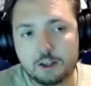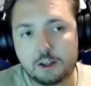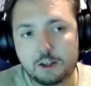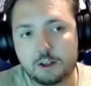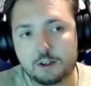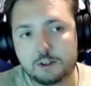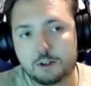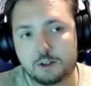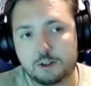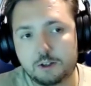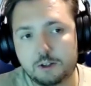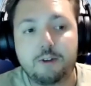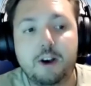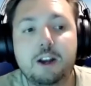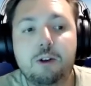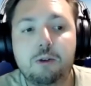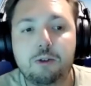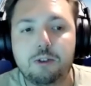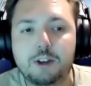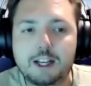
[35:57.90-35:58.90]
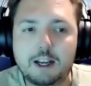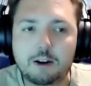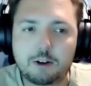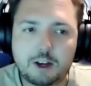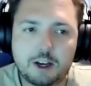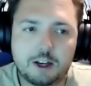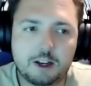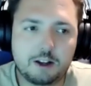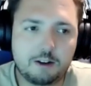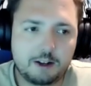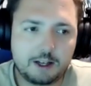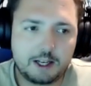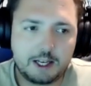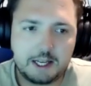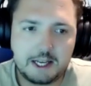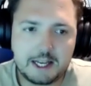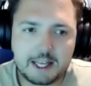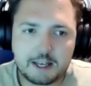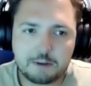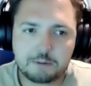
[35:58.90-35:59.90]
So the final thing that kind of
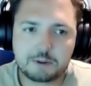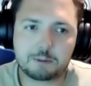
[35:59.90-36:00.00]
leaves